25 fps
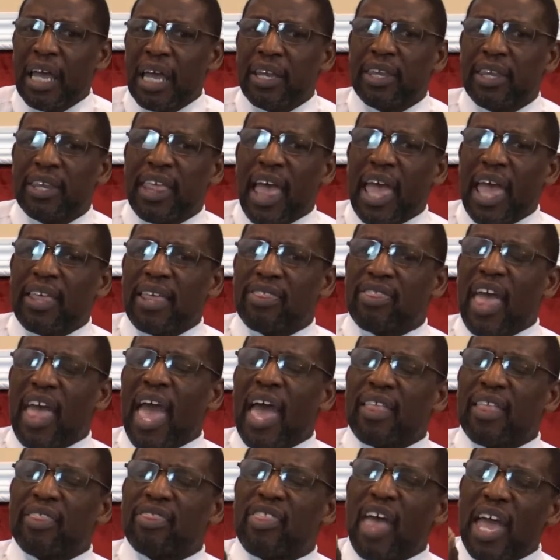
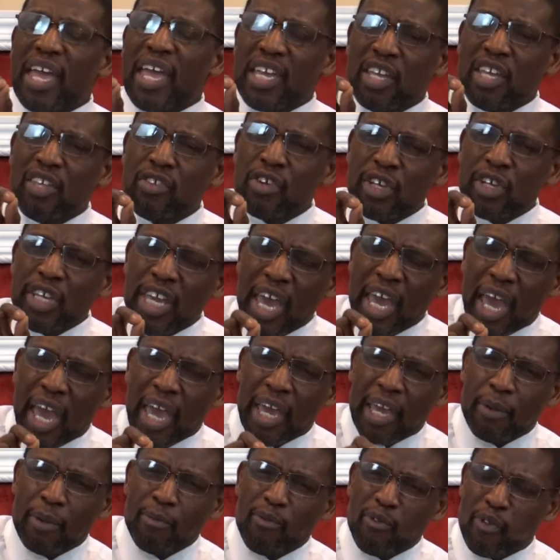that they either
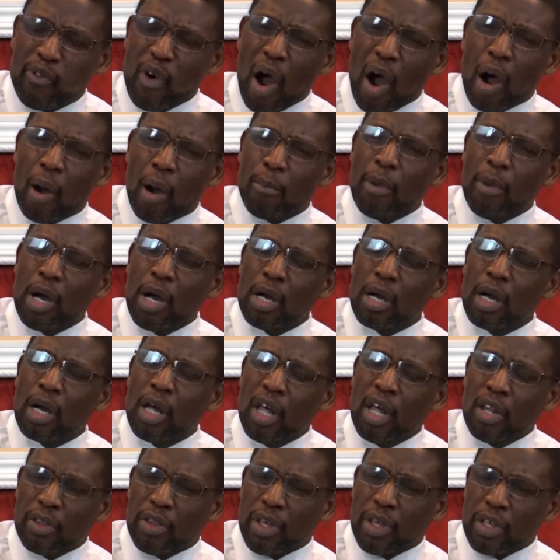came from
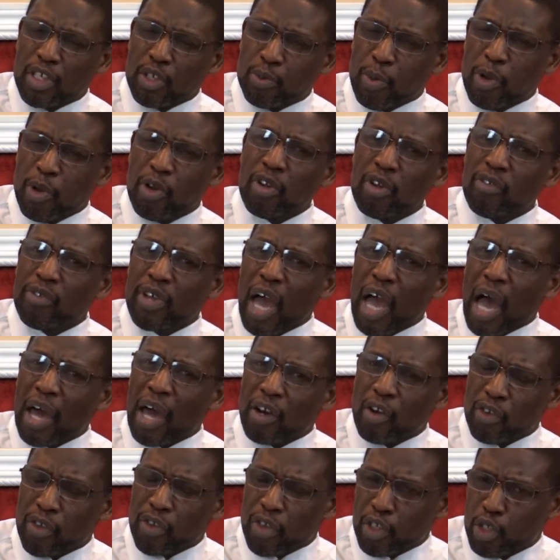the Spirit of
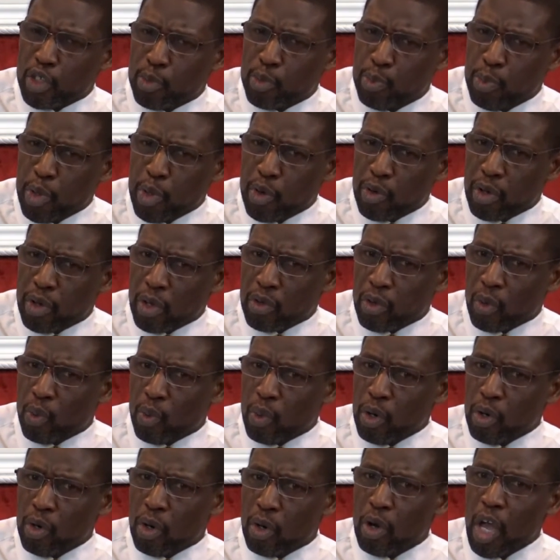God or the spirit of the
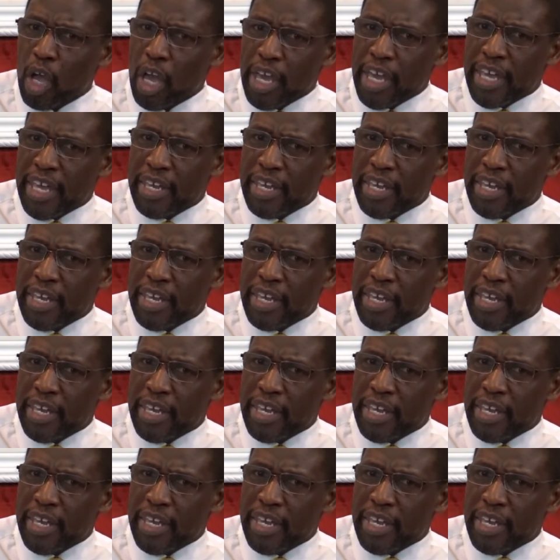world.